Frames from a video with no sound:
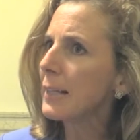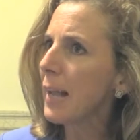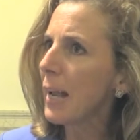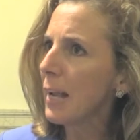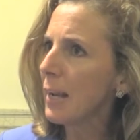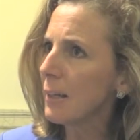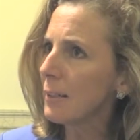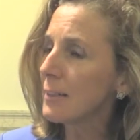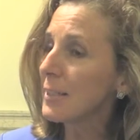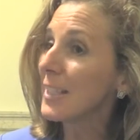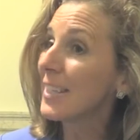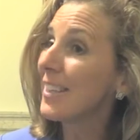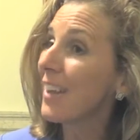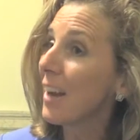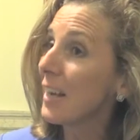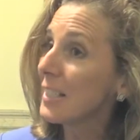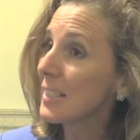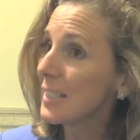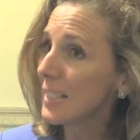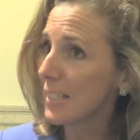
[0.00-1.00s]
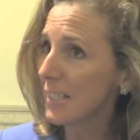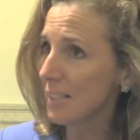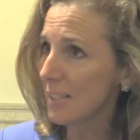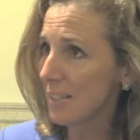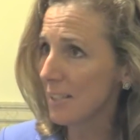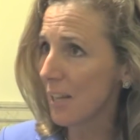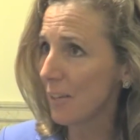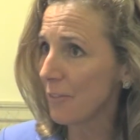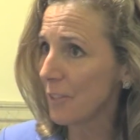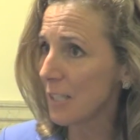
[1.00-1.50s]
down to
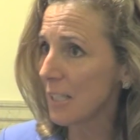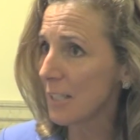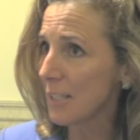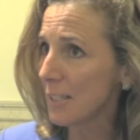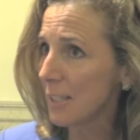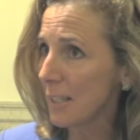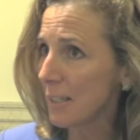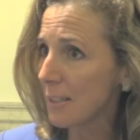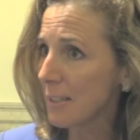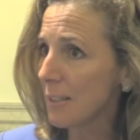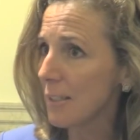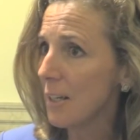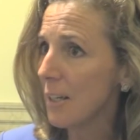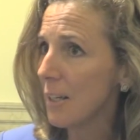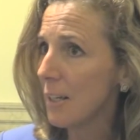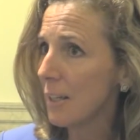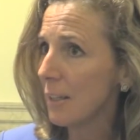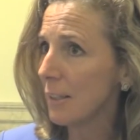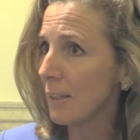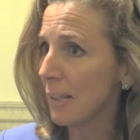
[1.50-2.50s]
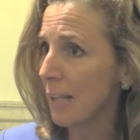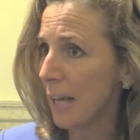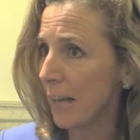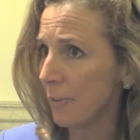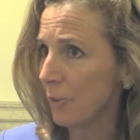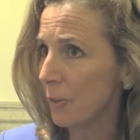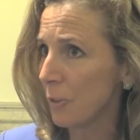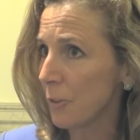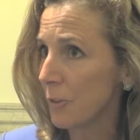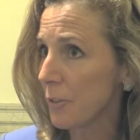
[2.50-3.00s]
1976 levels.